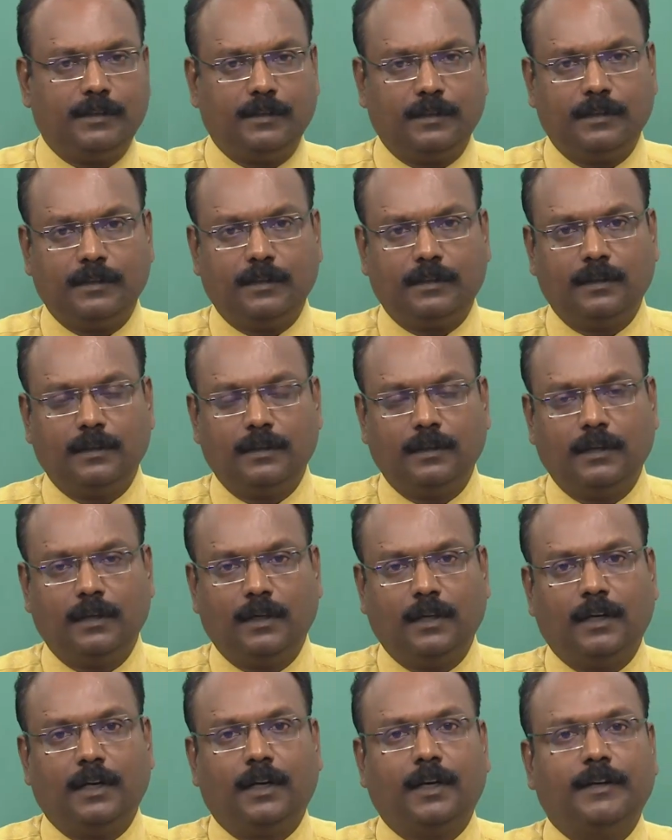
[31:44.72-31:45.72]
sir,
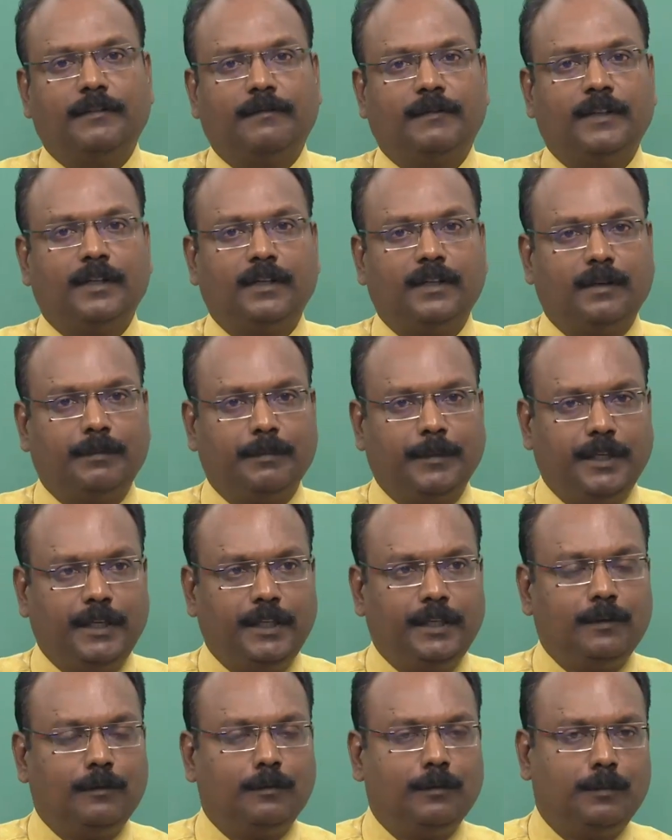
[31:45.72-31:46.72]
and if there are
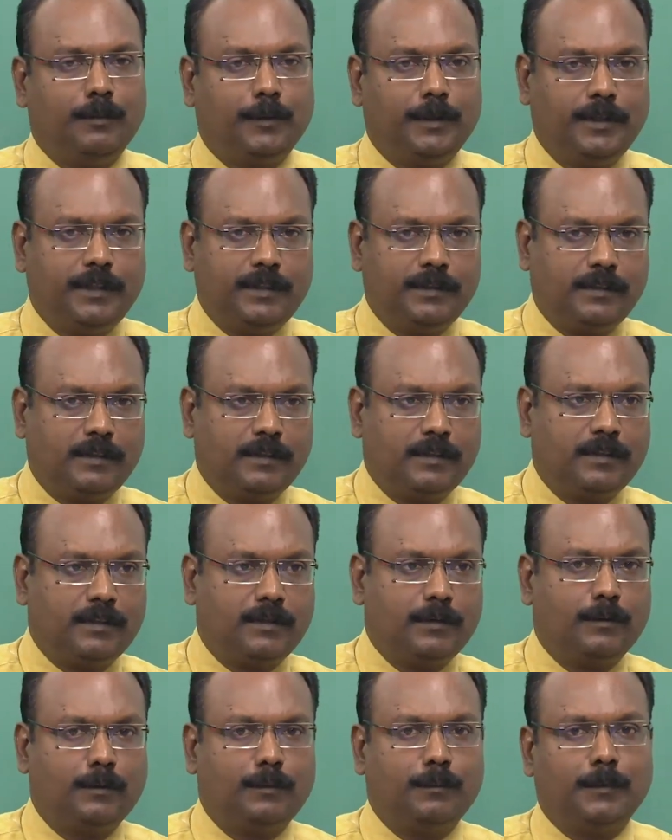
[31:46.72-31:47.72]
many, good morning,
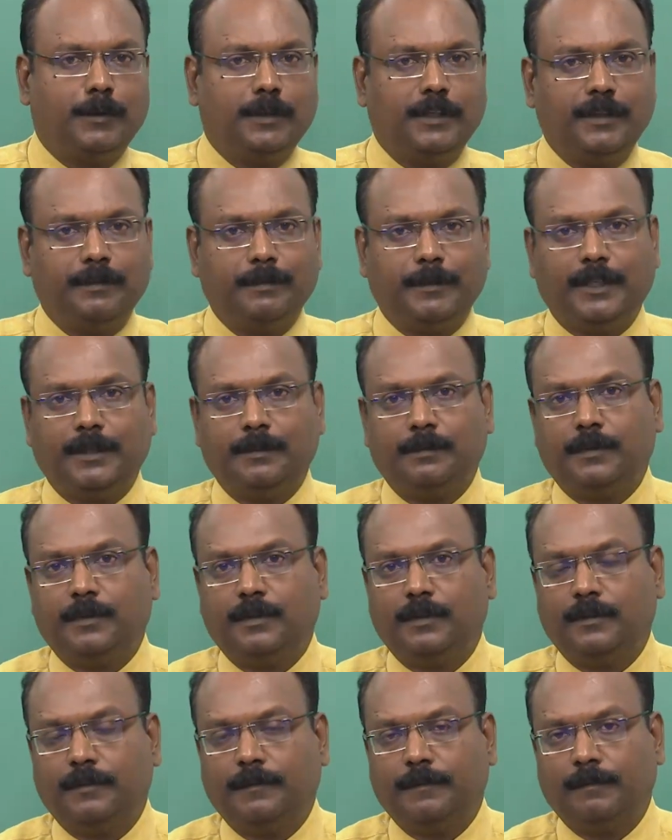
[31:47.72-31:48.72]
sirs, good morning,
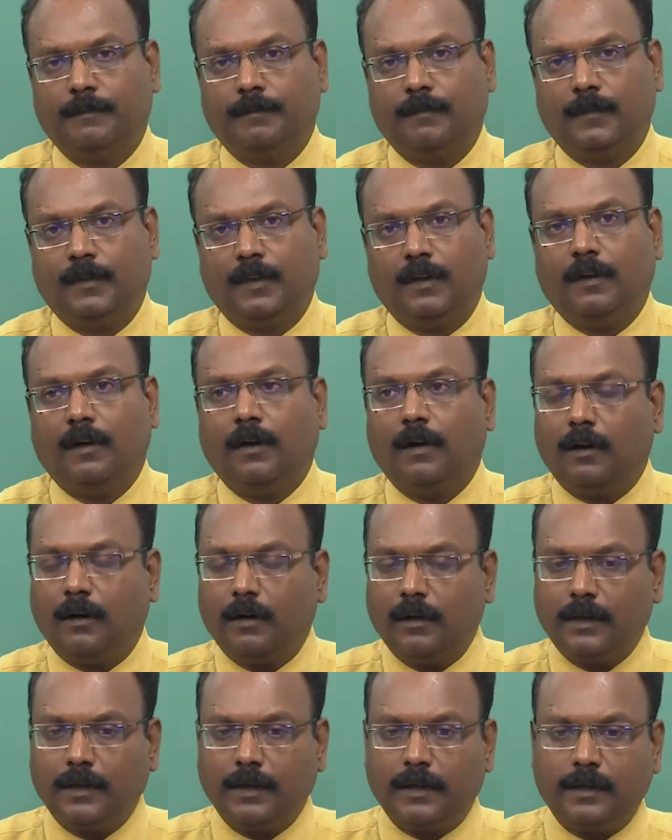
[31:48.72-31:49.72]
ma'ams,
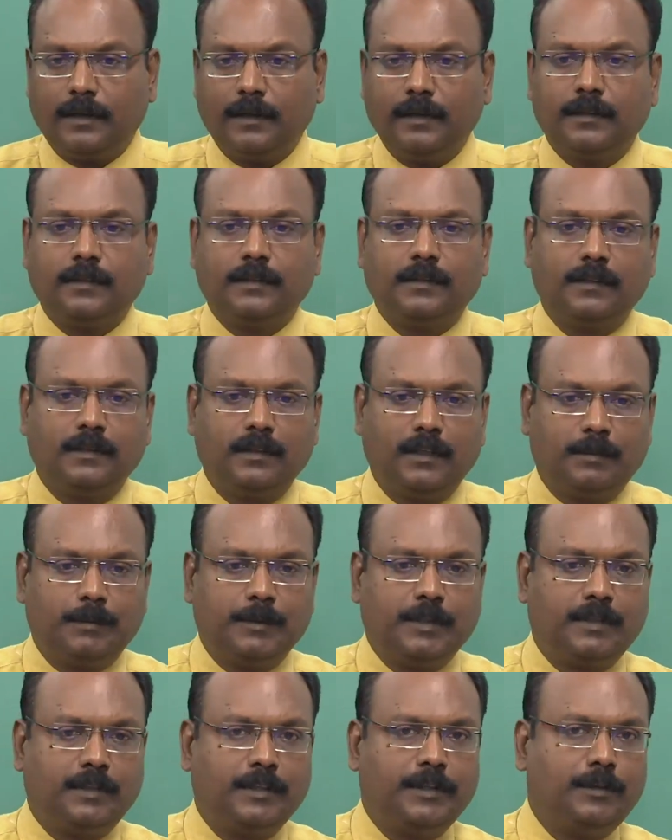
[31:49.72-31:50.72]
or at least
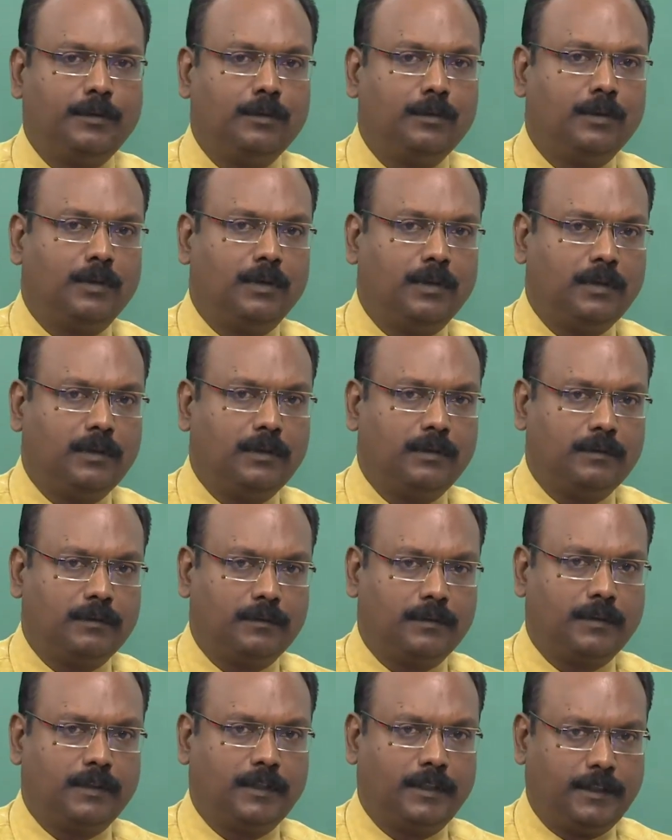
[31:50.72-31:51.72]
namaste to all
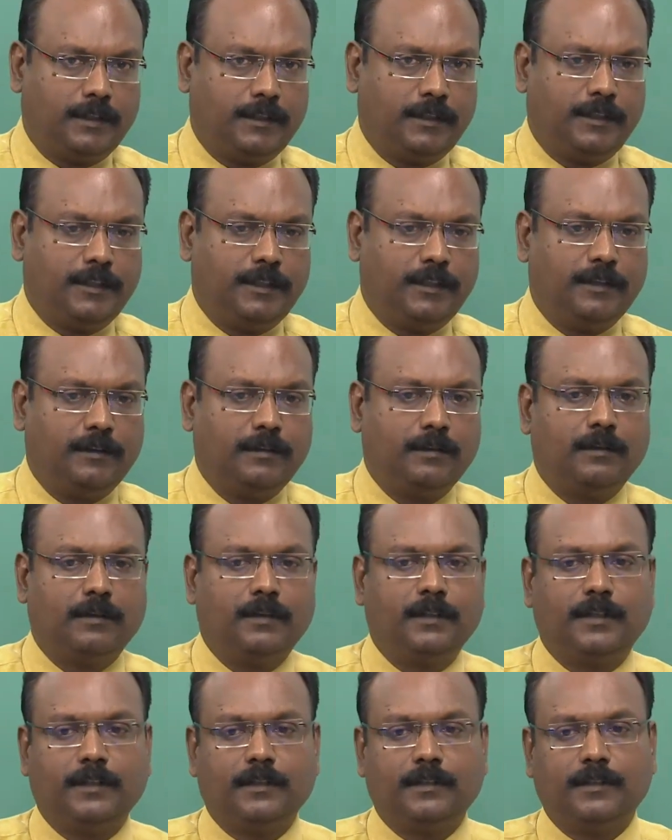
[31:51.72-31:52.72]
in an Indian
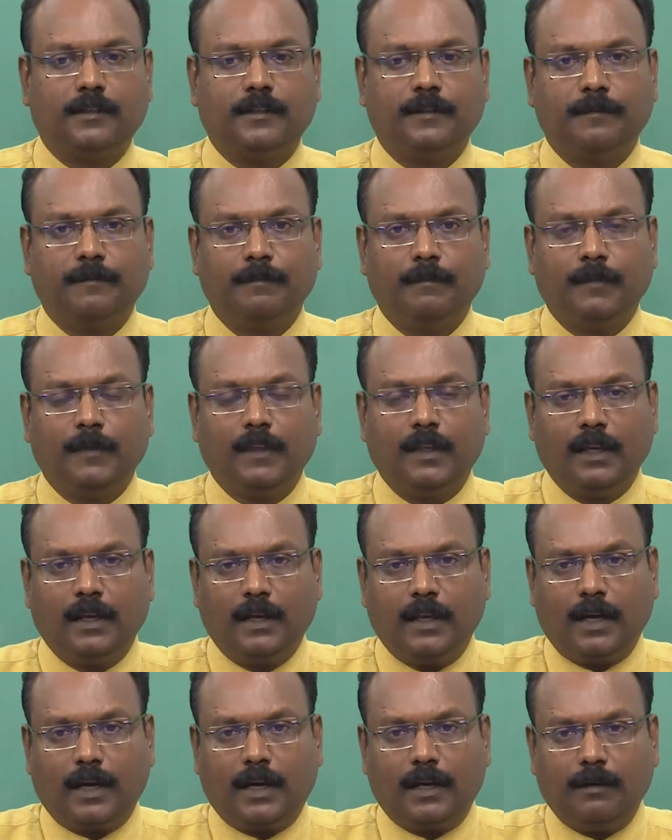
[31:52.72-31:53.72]
context.
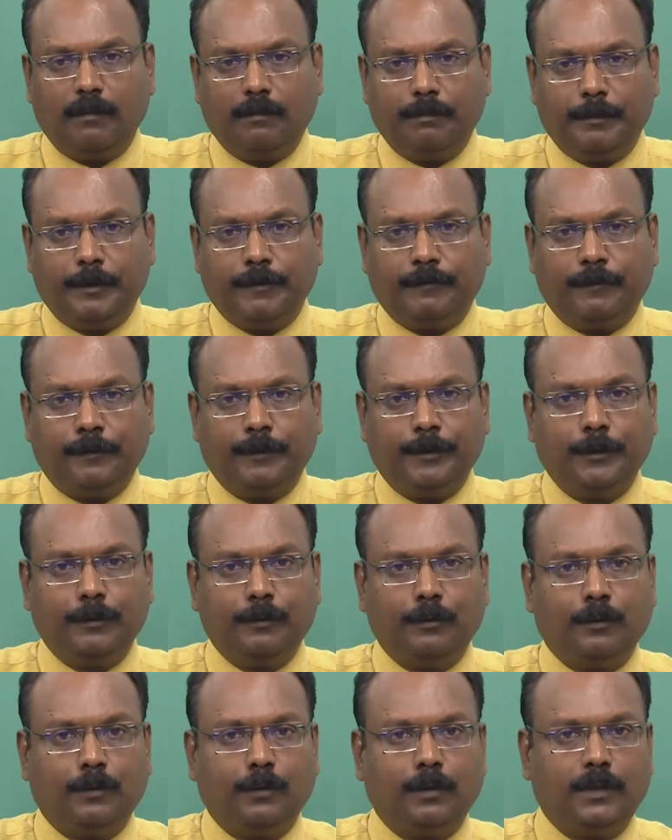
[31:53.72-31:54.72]
And before you
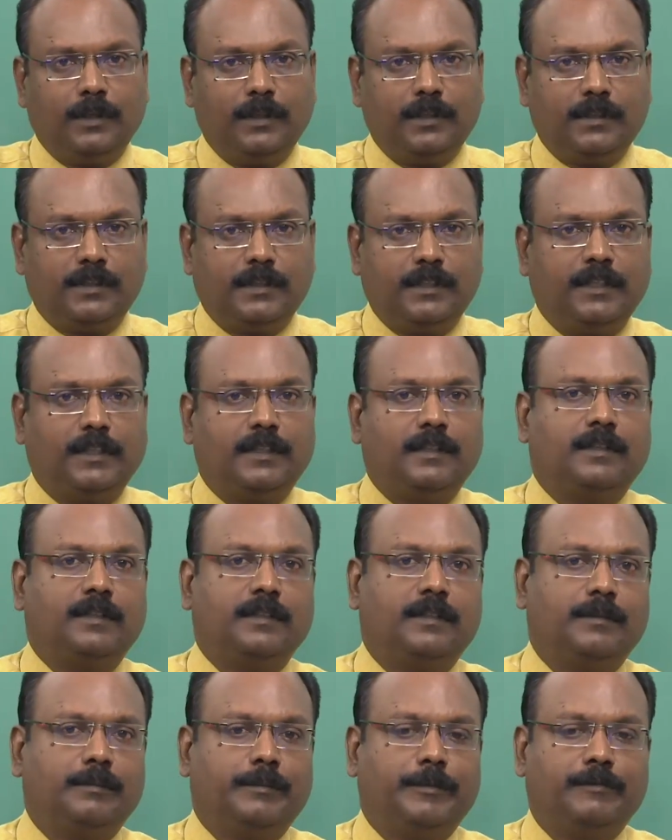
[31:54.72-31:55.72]
go and sit
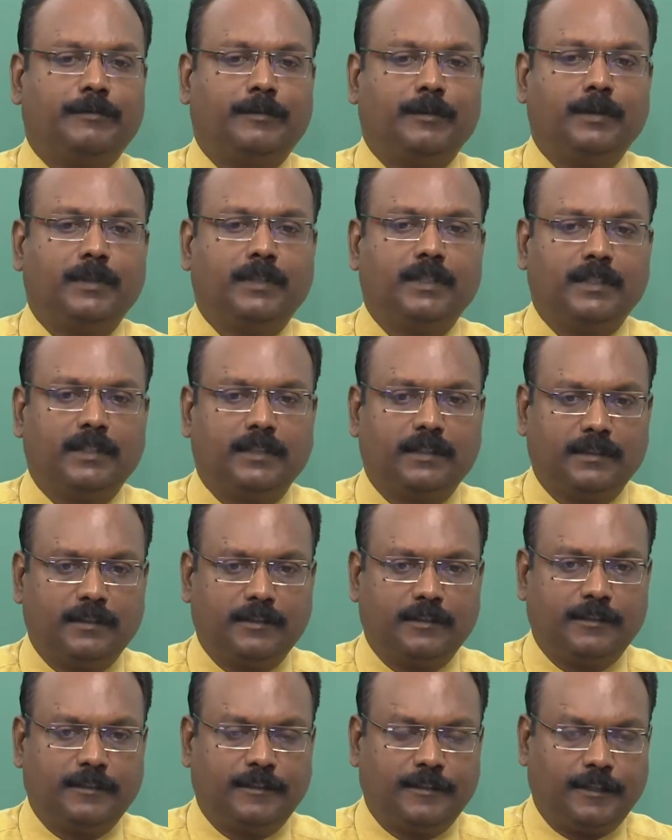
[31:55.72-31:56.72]
before the
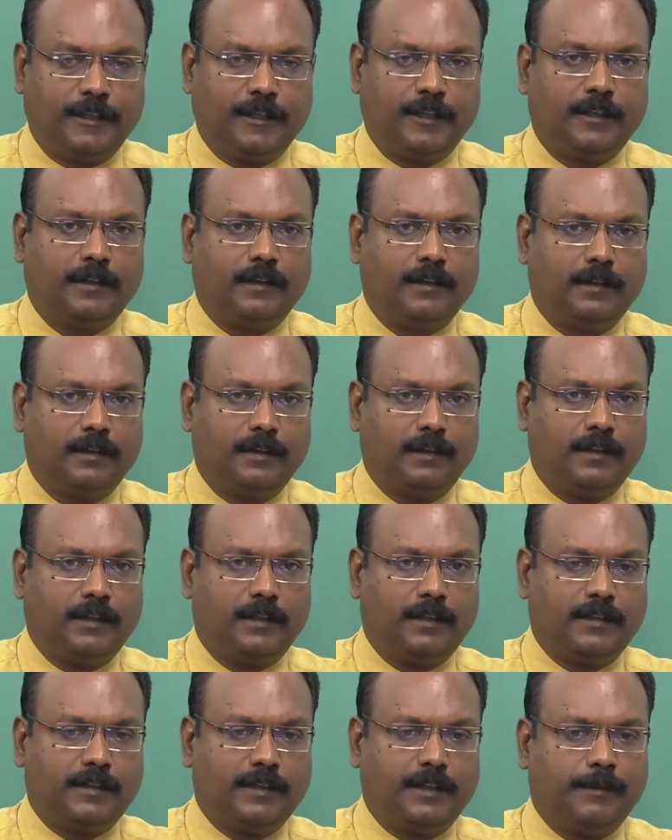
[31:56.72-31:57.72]
chair
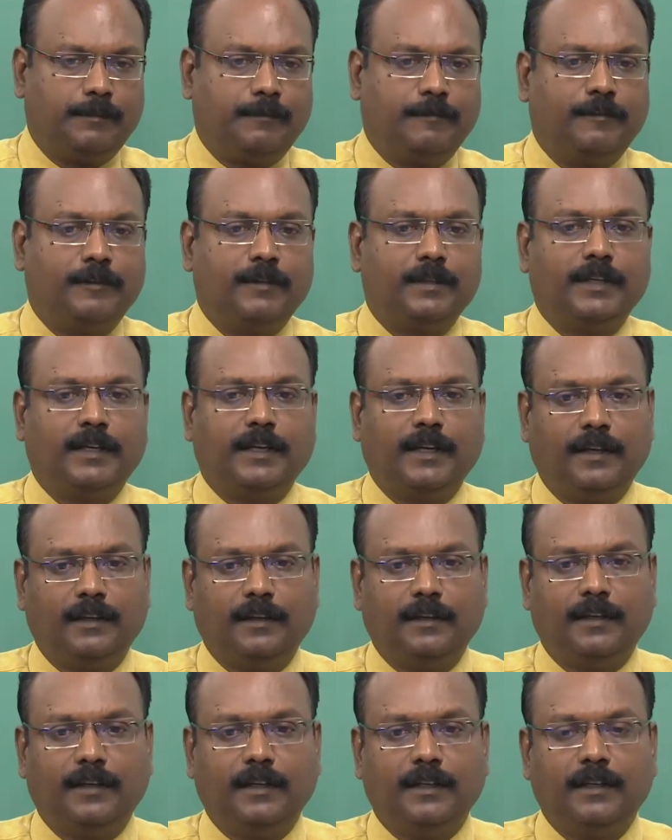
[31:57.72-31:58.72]
that is kept for the
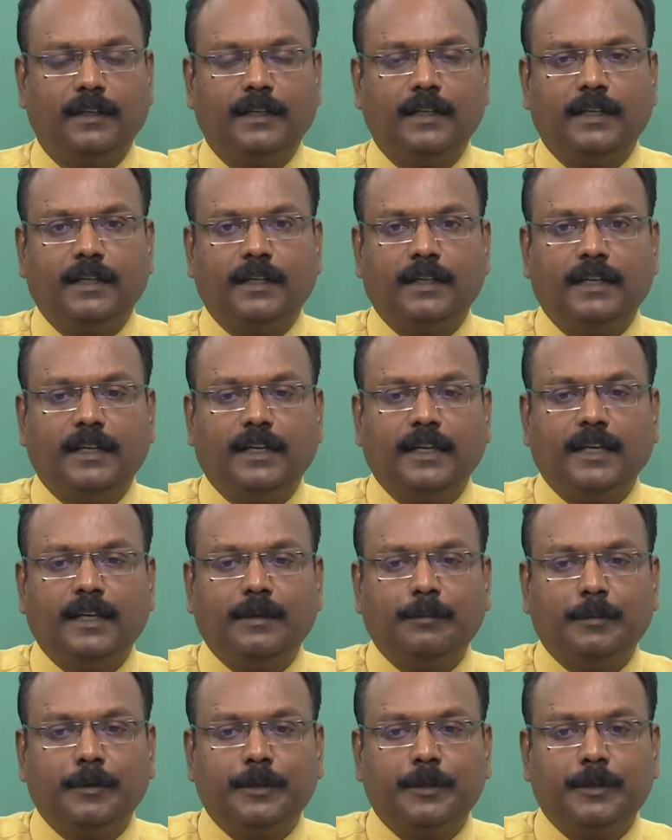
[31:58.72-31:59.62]
candidate, take